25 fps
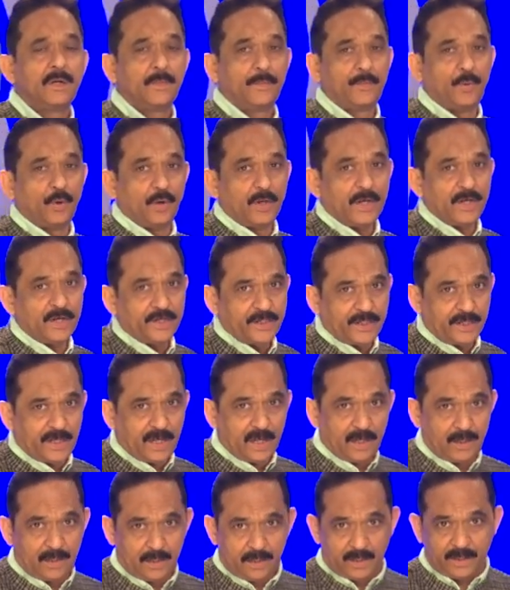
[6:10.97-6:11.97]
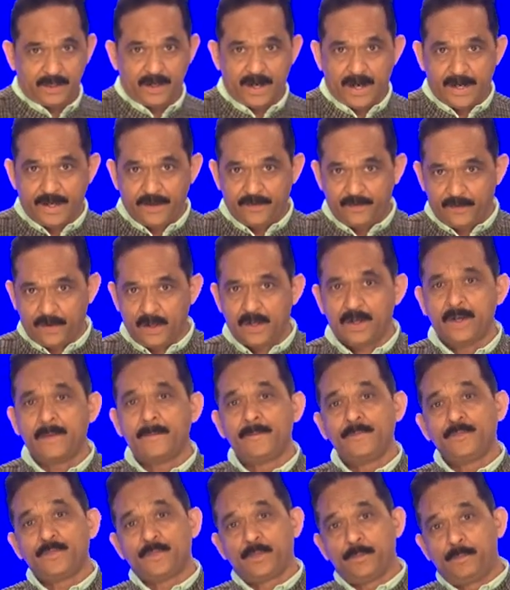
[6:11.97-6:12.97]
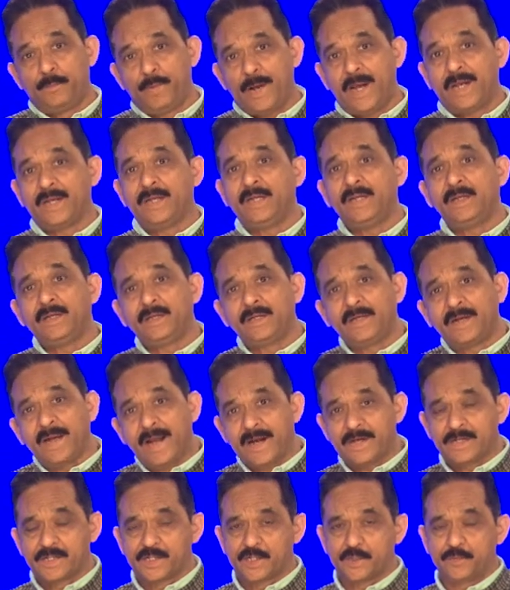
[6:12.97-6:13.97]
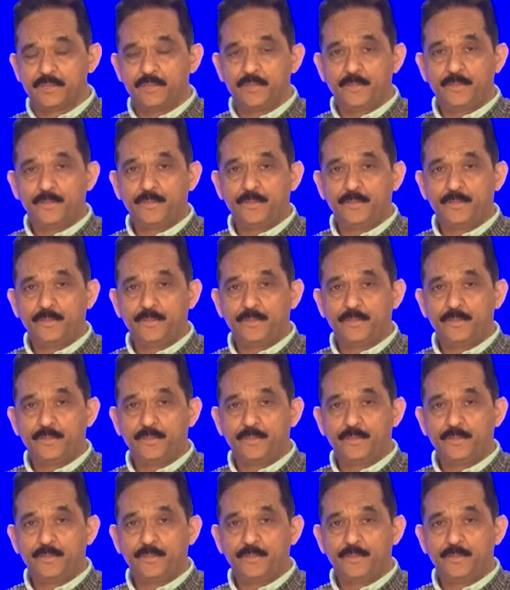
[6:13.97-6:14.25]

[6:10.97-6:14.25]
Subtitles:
political rival Benny Gantz.